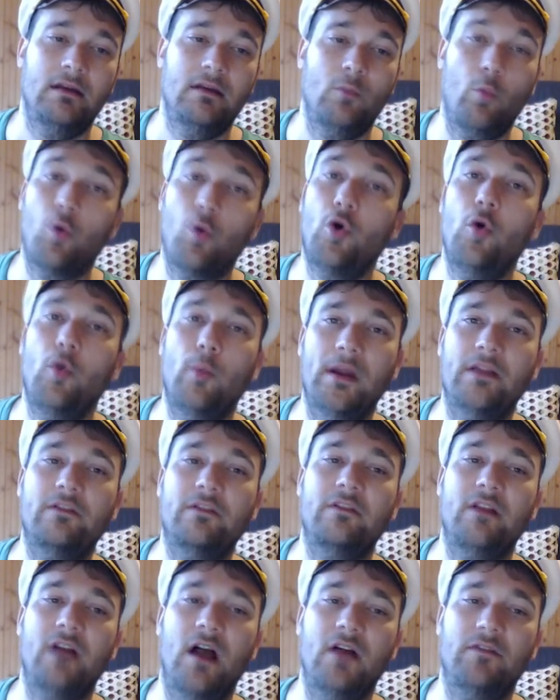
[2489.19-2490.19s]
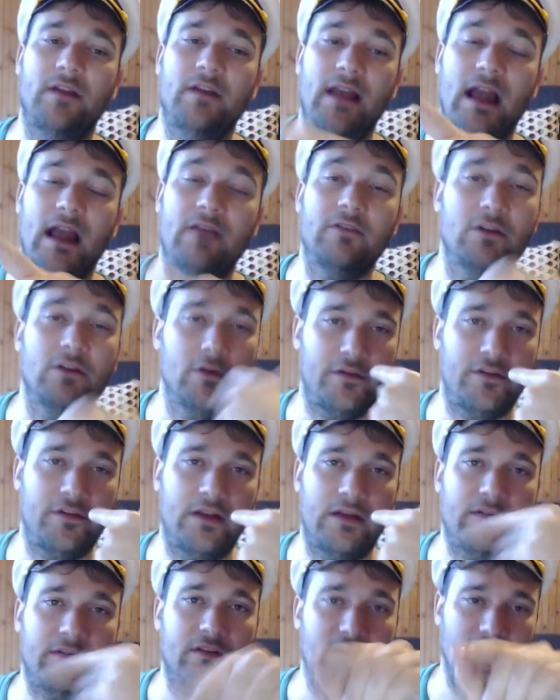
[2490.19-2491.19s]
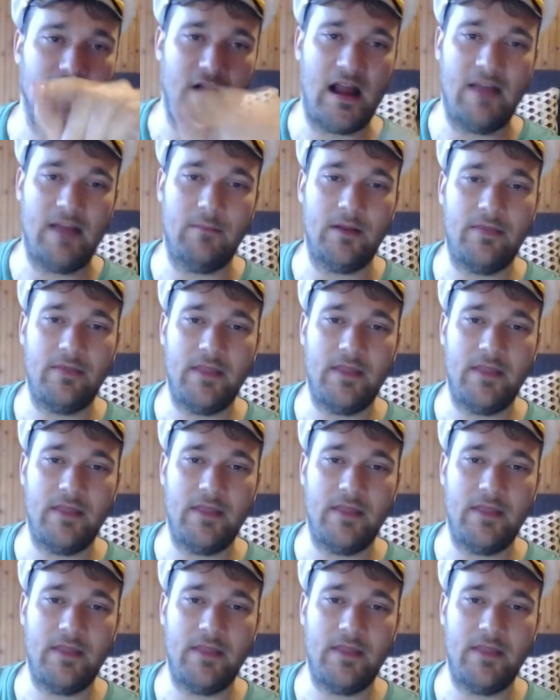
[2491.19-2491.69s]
Whirlwind stuff, and have your stuff survive, but